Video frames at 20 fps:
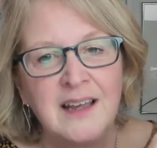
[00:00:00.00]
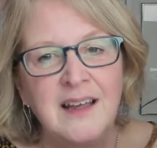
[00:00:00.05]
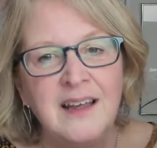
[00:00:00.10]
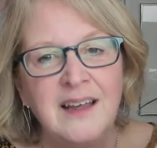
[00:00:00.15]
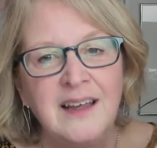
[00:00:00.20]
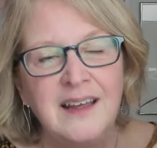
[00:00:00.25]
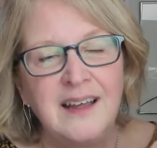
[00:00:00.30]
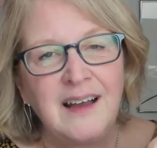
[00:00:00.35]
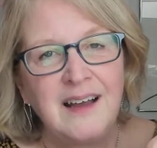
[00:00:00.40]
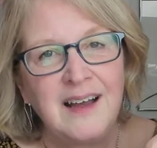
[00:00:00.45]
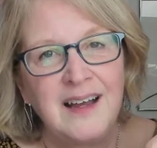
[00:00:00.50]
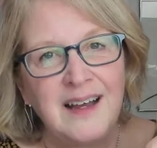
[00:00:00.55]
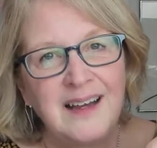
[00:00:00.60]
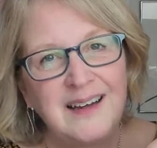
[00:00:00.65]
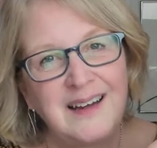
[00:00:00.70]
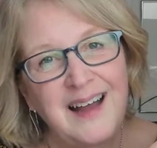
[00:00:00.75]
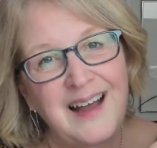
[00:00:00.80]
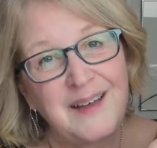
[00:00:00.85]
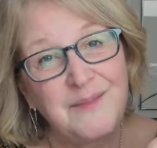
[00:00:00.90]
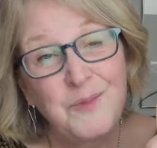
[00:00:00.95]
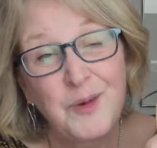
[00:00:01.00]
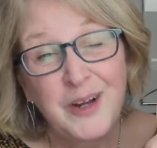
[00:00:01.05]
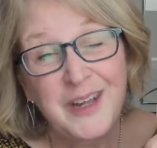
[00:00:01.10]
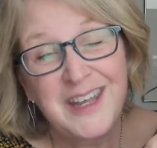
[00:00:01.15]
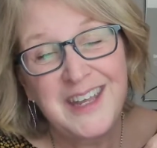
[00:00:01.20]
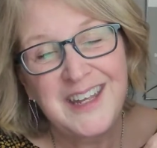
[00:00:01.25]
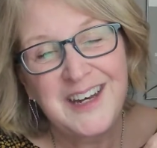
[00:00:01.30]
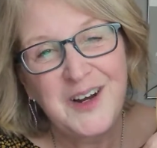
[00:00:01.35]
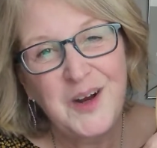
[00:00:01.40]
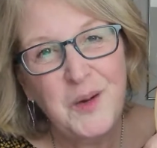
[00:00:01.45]
I'm working
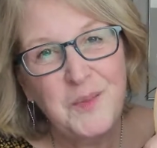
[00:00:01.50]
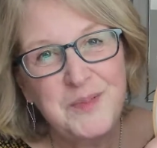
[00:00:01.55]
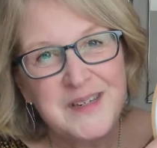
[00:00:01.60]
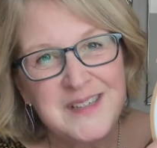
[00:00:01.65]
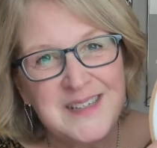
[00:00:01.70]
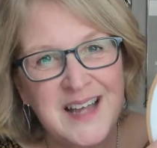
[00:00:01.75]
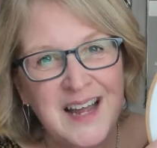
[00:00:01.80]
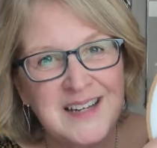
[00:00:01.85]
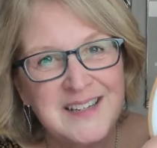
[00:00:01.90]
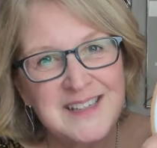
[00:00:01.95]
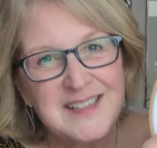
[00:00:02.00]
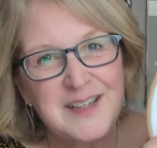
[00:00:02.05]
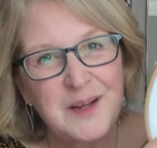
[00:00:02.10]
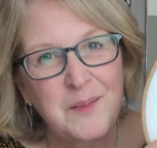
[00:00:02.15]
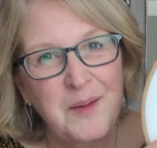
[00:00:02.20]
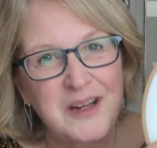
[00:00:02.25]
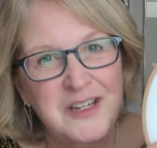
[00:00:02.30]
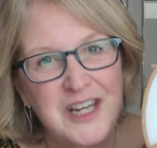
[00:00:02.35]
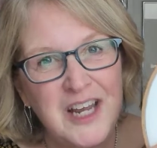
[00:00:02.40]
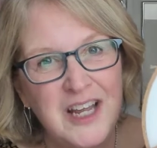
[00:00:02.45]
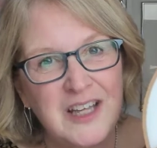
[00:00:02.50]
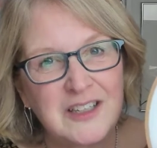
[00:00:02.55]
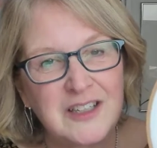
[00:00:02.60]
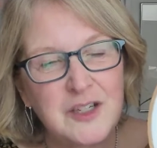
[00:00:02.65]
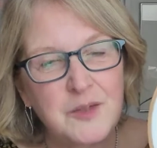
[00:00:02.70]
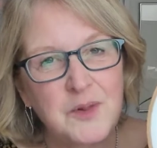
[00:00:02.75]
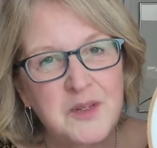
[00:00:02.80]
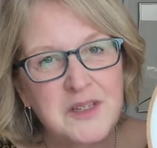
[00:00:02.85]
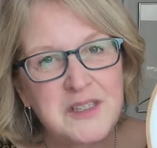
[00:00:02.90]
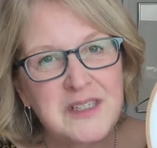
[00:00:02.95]
in a hoop design, so my challenge
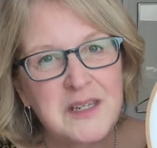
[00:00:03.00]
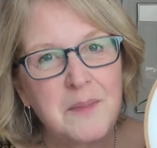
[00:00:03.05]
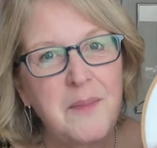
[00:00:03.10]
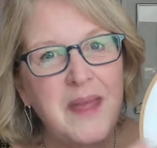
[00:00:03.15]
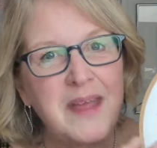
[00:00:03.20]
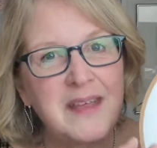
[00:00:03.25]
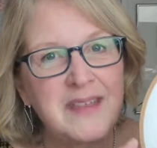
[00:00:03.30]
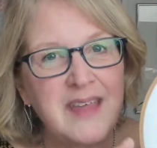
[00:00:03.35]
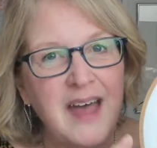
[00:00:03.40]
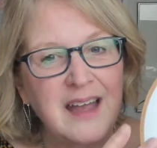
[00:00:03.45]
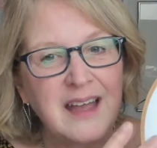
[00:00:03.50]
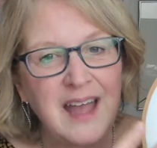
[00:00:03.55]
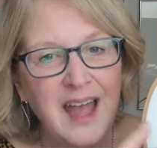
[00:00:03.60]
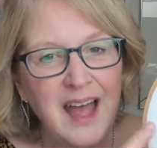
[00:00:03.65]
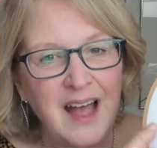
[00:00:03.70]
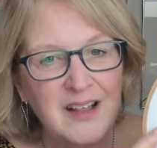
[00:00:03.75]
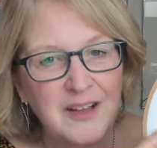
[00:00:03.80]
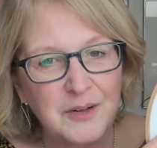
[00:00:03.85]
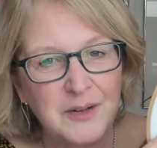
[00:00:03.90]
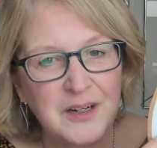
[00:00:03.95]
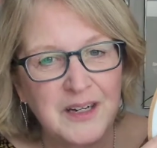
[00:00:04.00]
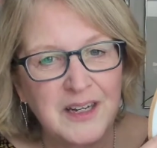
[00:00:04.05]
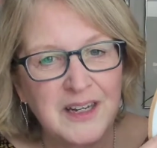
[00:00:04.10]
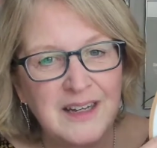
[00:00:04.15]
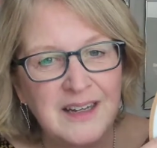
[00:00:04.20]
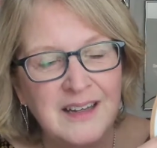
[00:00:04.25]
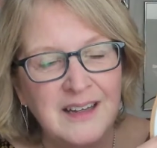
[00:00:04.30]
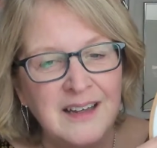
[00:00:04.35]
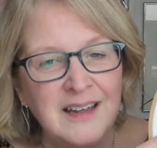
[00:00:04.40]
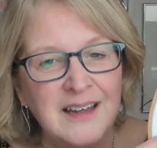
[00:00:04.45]
was to make that gallery